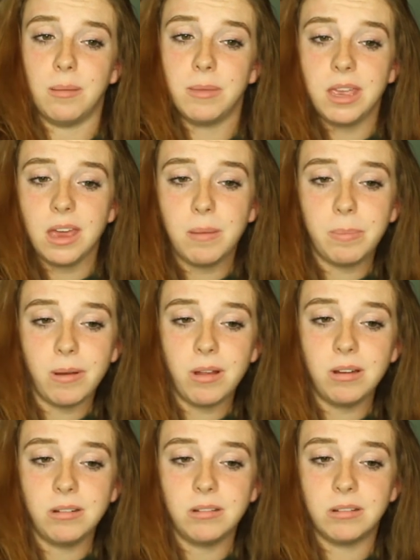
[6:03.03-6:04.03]
hit me up
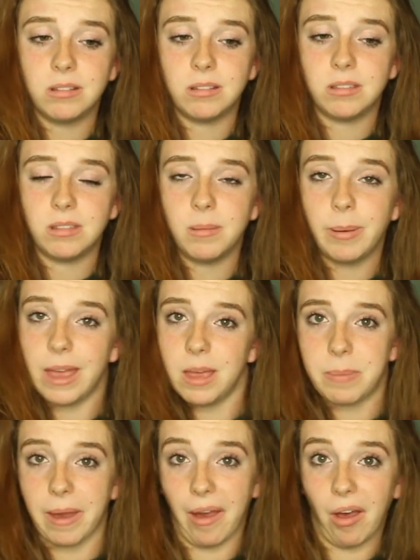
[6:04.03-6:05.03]
on the
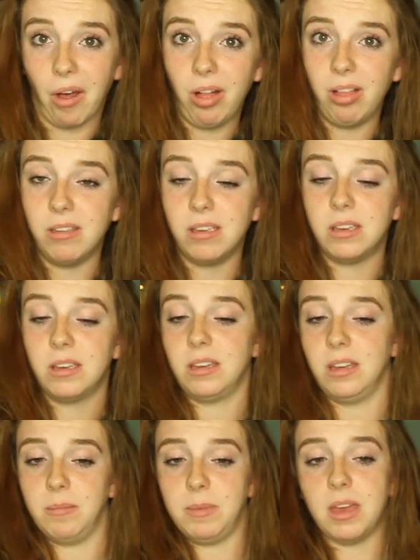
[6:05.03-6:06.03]
PayPal.
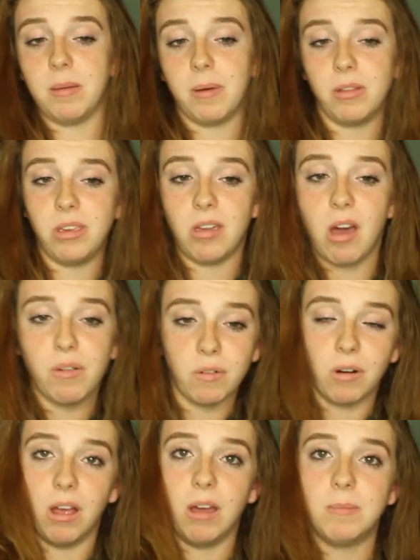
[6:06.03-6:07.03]
Hit me up on the
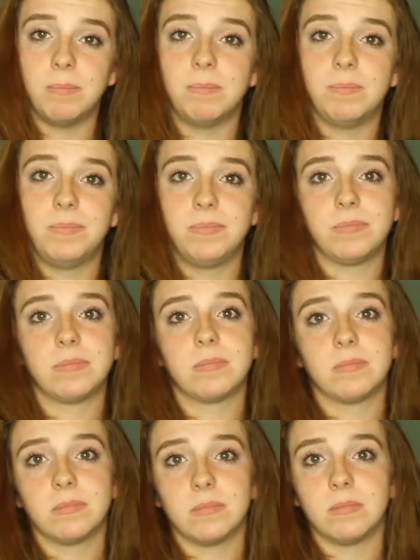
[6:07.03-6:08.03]
OfferUp.
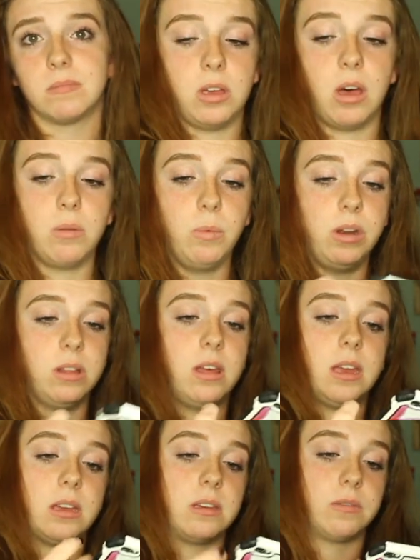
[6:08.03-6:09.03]
Y'all want to,
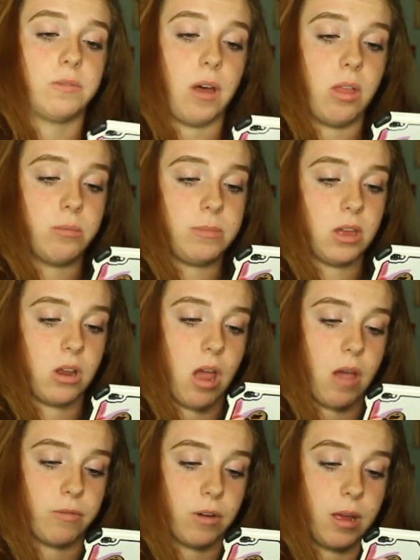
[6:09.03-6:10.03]
like, follow me on
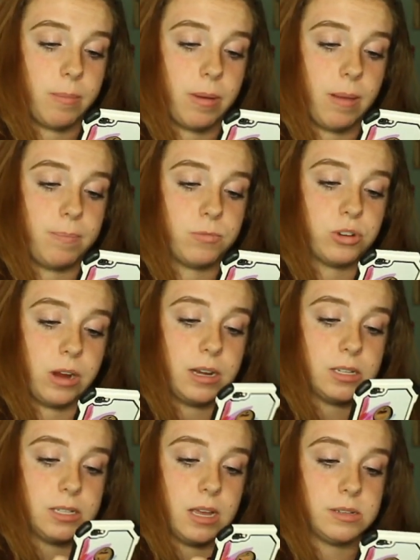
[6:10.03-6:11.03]
OfferUp. I'm trying
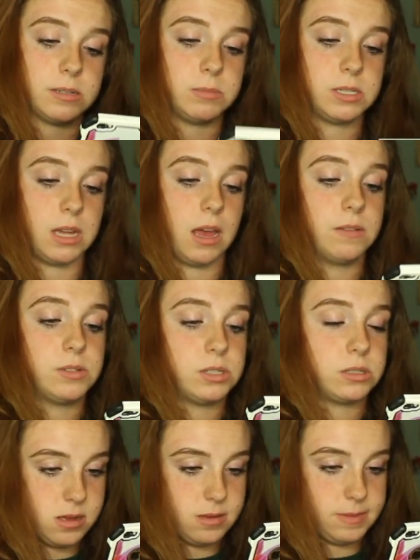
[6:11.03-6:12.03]
to sell some stuff.
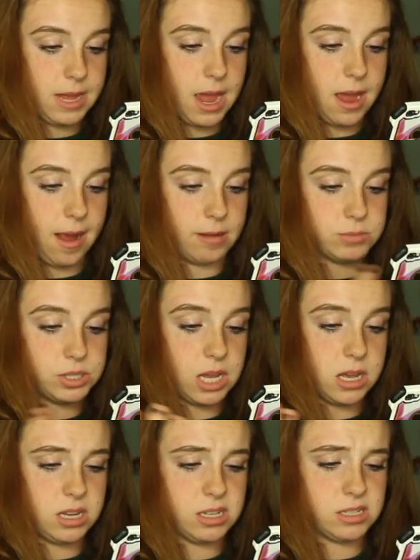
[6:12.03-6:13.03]
So, yeah, I'm
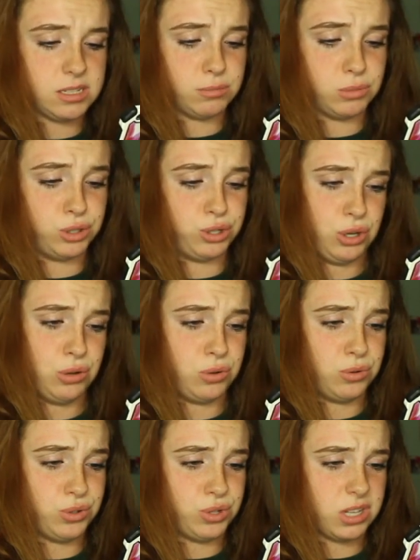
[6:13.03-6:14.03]
selling some
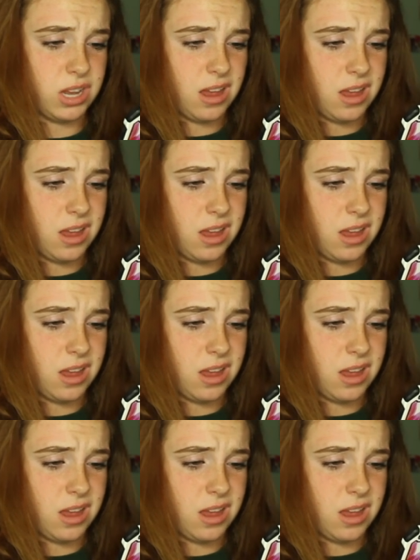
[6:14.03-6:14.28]
shoes